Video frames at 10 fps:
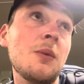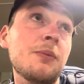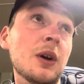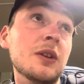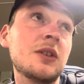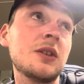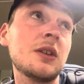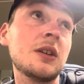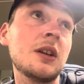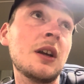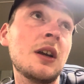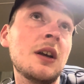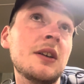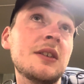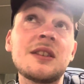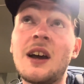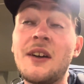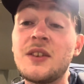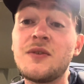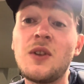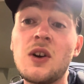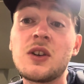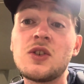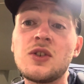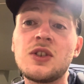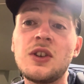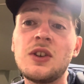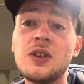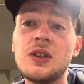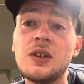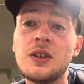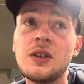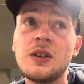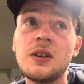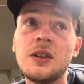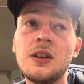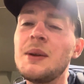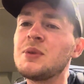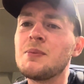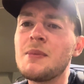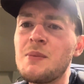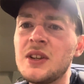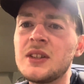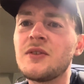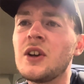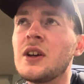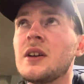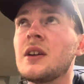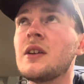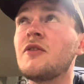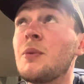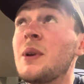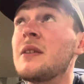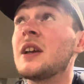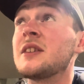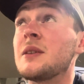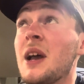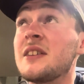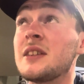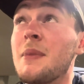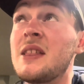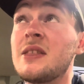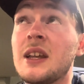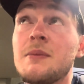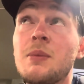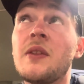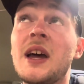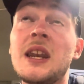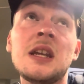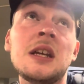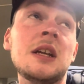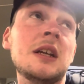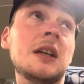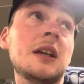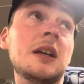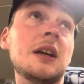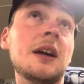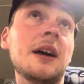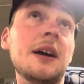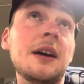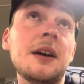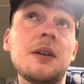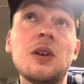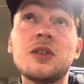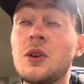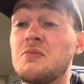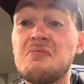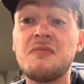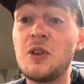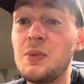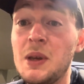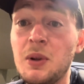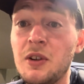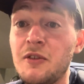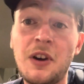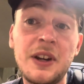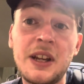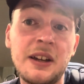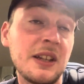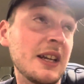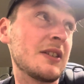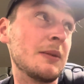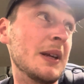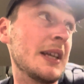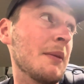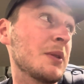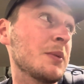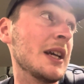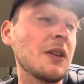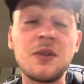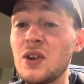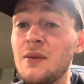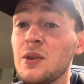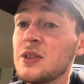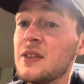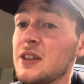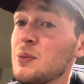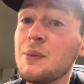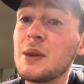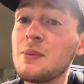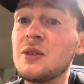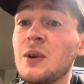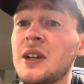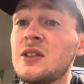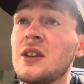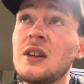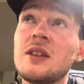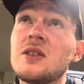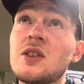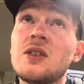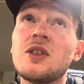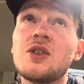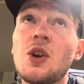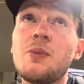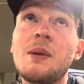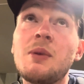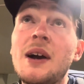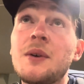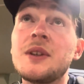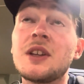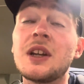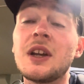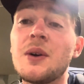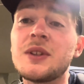But started this vlog just to keep some memories for me as the main thing, but then also a few people have very kindly asked to be kept updated on the travels, and this is probably the best way to show people how it's going to go.